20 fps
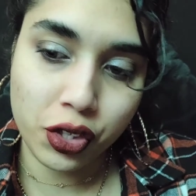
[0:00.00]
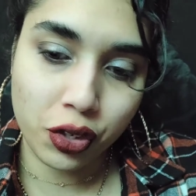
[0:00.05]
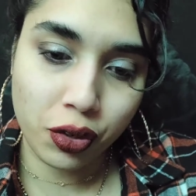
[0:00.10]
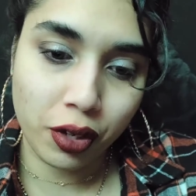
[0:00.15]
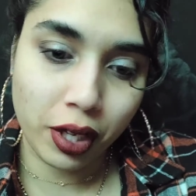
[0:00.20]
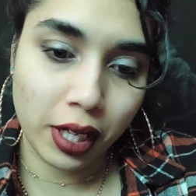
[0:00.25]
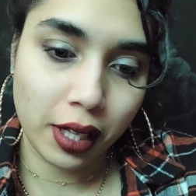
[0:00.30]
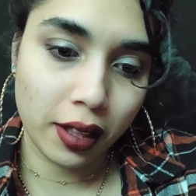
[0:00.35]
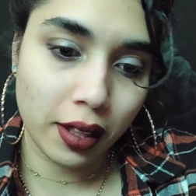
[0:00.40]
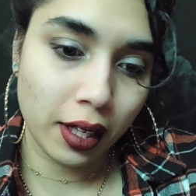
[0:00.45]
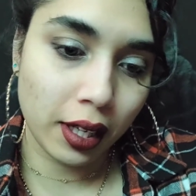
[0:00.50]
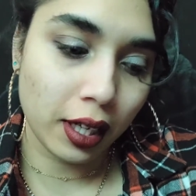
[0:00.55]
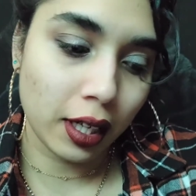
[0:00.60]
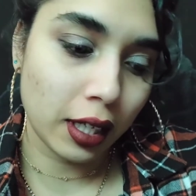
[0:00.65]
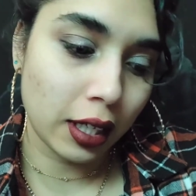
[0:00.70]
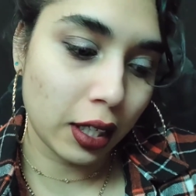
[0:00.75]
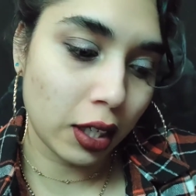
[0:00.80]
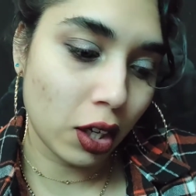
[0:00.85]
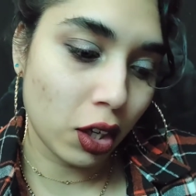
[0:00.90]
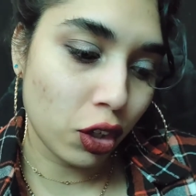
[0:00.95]
or
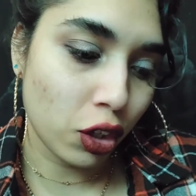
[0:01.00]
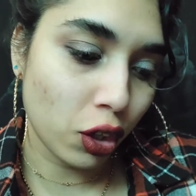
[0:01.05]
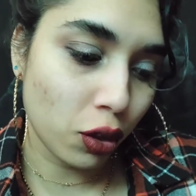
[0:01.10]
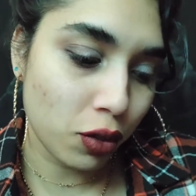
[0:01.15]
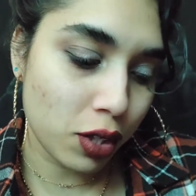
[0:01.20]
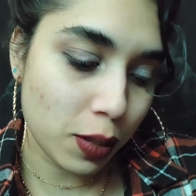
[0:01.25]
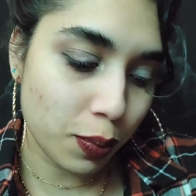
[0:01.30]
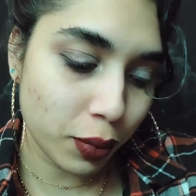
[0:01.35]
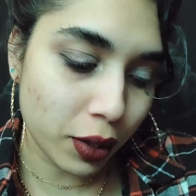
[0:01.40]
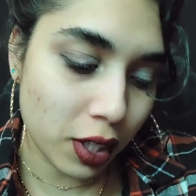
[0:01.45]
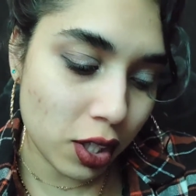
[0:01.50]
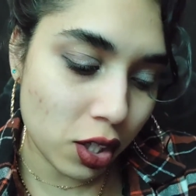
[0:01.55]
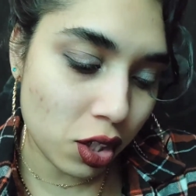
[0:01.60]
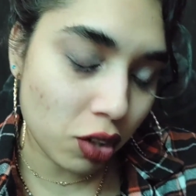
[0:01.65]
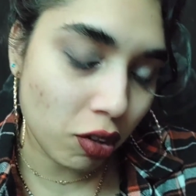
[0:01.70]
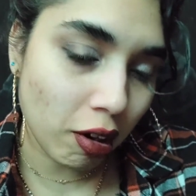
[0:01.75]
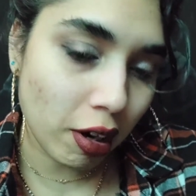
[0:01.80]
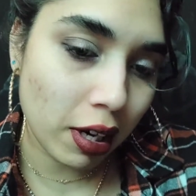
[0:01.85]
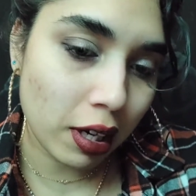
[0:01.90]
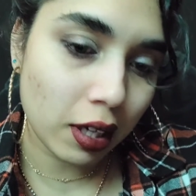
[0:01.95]
anything, no splits
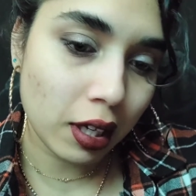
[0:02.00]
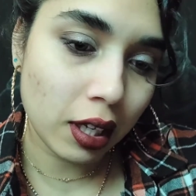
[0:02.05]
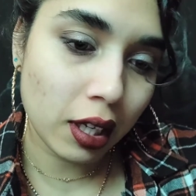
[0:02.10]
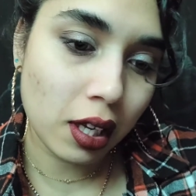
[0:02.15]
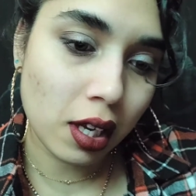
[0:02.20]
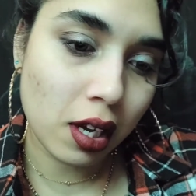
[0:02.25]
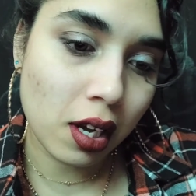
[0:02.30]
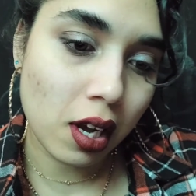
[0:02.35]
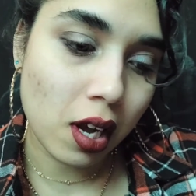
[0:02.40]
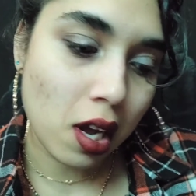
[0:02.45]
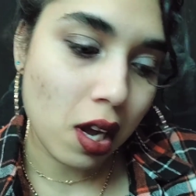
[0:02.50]
training.